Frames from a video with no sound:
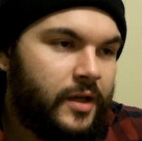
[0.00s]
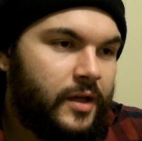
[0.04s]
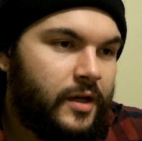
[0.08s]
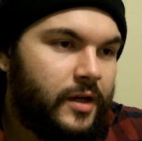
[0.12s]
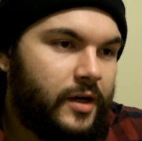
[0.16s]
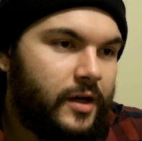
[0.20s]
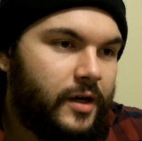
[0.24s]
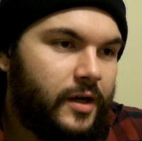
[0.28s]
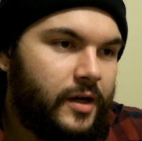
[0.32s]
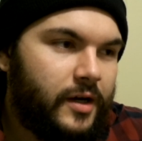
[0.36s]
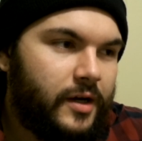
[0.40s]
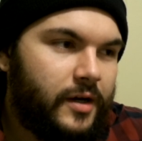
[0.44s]

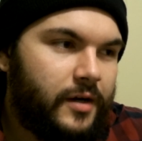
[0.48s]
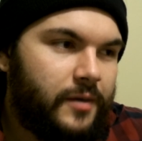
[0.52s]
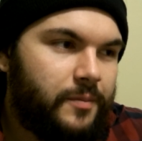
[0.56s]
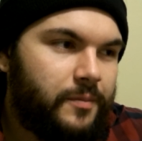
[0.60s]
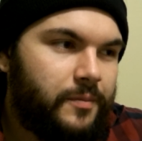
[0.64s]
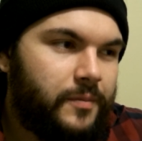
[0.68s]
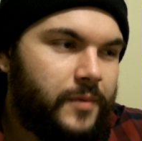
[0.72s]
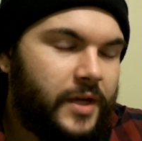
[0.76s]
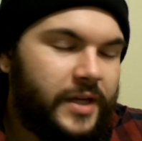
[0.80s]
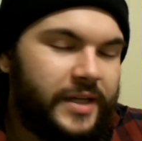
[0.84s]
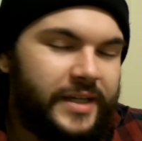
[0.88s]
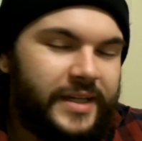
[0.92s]

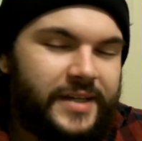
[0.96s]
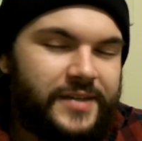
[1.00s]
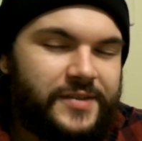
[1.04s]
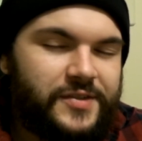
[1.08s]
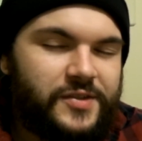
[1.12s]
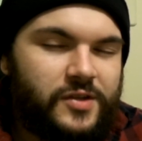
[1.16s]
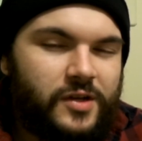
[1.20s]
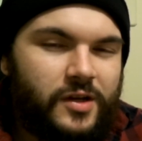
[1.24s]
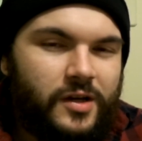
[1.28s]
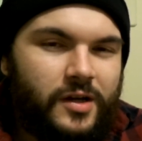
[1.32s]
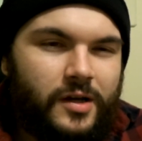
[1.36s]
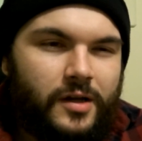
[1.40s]
I
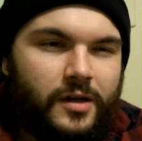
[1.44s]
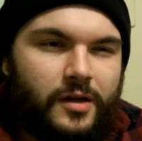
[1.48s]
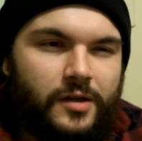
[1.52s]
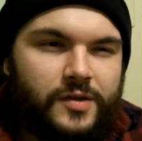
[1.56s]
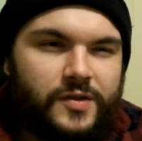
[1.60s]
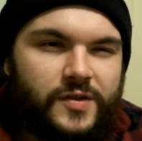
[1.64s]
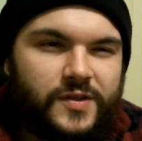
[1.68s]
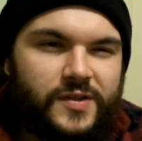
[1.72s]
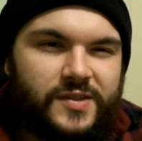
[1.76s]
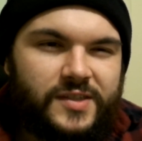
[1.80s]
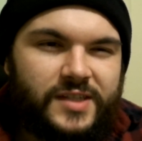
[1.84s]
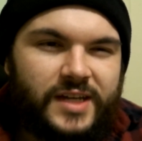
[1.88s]
guess,
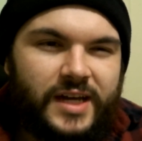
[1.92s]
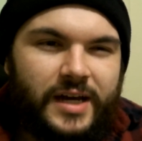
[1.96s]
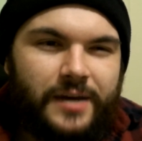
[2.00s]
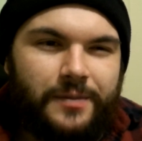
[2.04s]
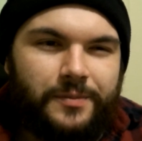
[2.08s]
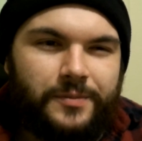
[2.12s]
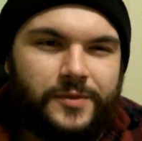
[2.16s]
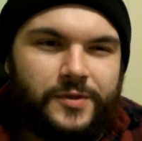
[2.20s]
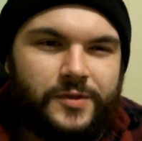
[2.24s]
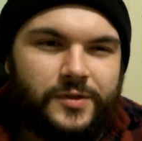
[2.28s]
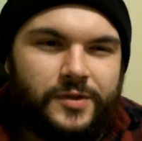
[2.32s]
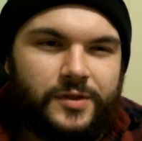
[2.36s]

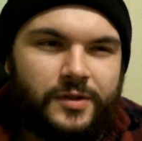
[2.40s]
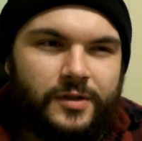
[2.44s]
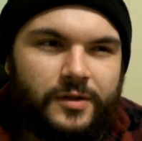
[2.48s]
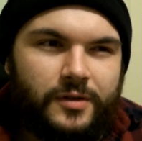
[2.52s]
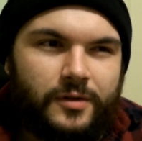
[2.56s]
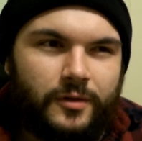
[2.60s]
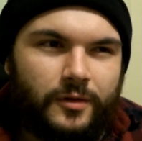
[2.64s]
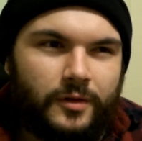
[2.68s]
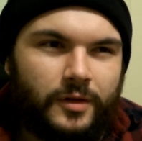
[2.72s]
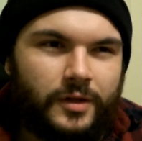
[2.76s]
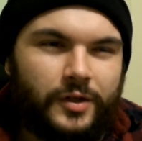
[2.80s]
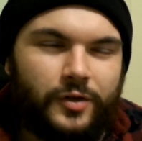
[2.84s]
stopped
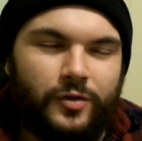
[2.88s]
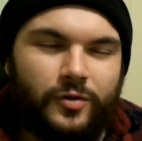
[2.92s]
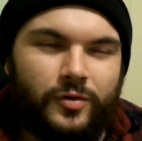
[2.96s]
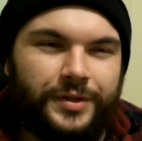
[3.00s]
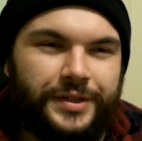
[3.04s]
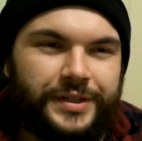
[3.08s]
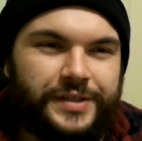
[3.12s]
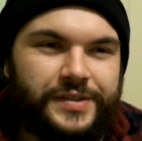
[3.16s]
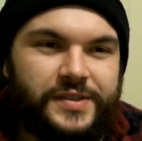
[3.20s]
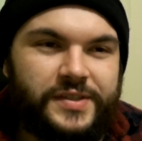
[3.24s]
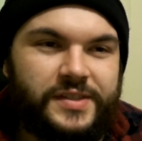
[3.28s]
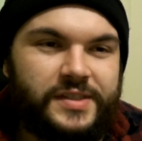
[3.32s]
or
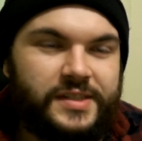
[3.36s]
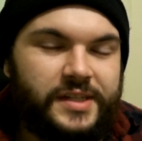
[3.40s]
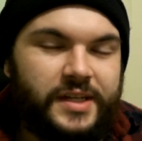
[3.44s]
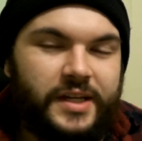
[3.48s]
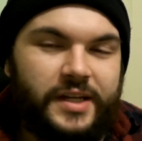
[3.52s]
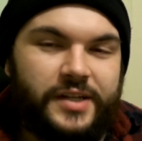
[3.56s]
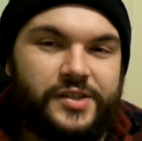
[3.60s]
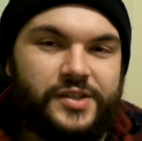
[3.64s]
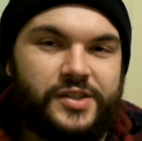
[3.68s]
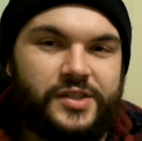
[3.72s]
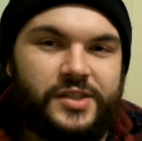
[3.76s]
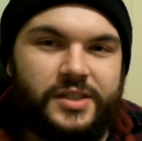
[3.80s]
increased
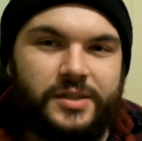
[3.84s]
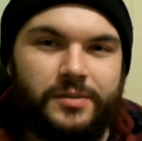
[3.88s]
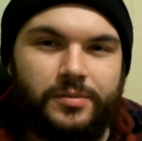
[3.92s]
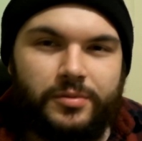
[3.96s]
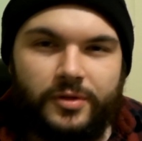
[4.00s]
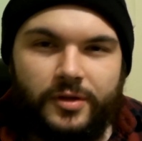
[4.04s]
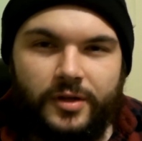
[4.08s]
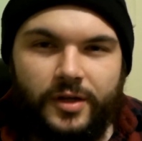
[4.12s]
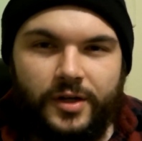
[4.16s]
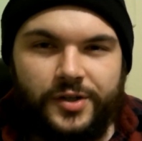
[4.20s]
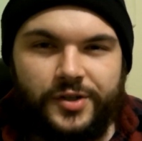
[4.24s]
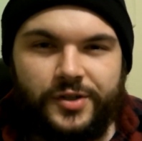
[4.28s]
DHT
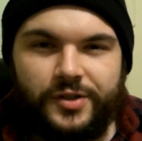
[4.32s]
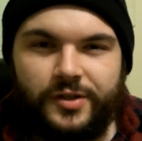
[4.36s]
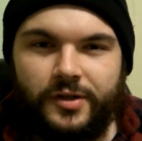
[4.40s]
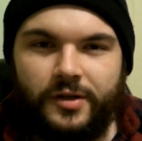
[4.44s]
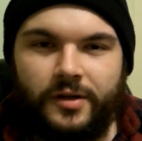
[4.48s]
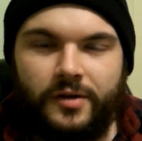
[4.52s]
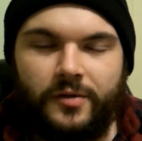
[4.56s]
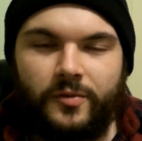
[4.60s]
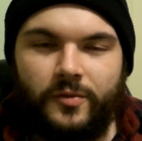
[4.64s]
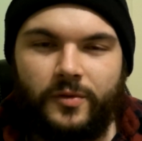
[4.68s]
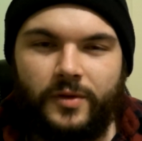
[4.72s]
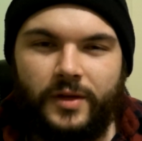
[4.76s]
production,
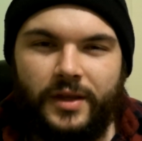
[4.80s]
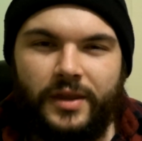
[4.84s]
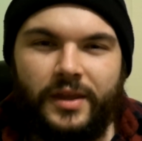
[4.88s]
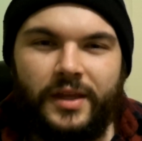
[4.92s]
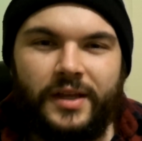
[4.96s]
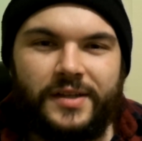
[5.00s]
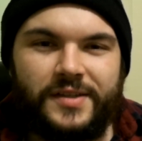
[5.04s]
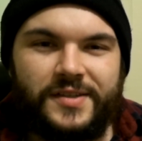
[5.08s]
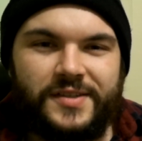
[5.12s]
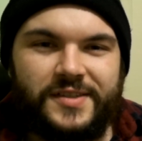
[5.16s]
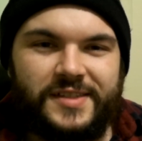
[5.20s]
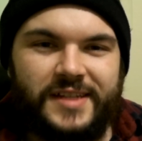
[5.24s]
or I think
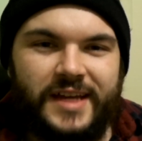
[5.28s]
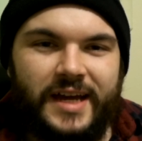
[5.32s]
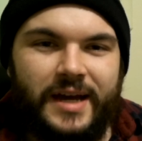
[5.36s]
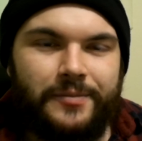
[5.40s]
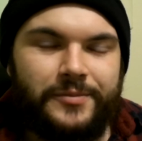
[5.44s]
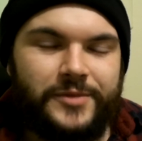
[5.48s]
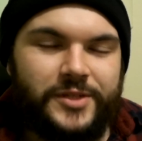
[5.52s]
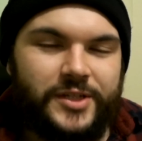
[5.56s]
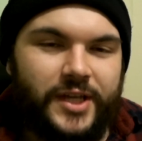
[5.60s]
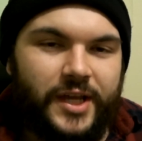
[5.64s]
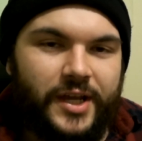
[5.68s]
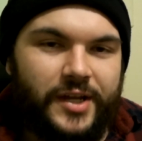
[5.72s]
it
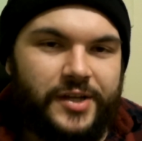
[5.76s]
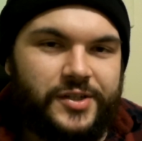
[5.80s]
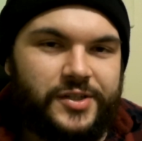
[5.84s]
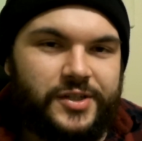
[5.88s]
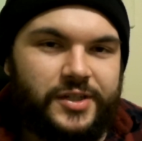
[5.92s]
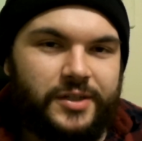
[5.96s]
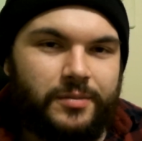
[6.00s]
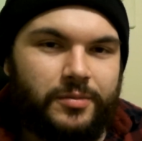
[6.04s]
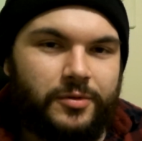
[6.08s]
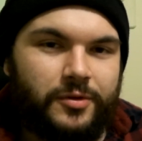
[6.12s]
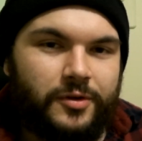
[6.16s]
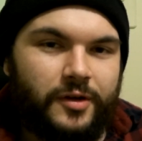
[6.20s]
stopped
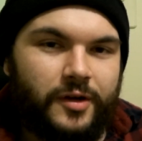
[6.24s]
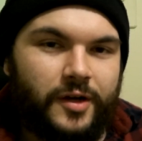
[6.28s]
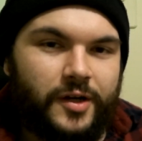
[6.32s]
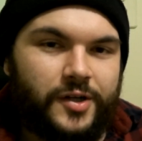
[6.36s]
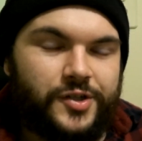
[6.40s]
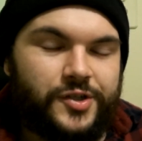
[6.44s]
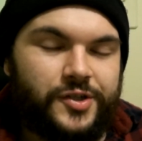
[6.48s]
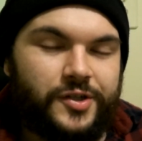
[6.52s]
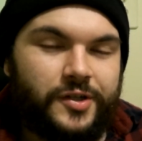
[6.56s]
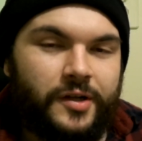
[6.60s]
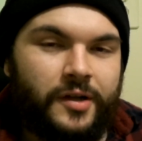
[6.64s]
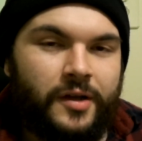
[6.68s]
DHT
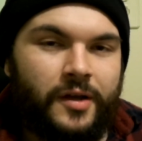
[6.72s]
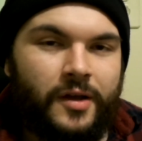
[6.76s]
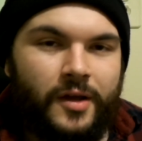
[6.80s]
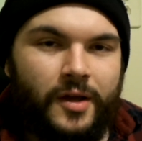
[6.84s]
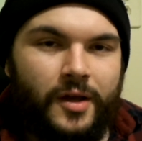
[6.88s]
production,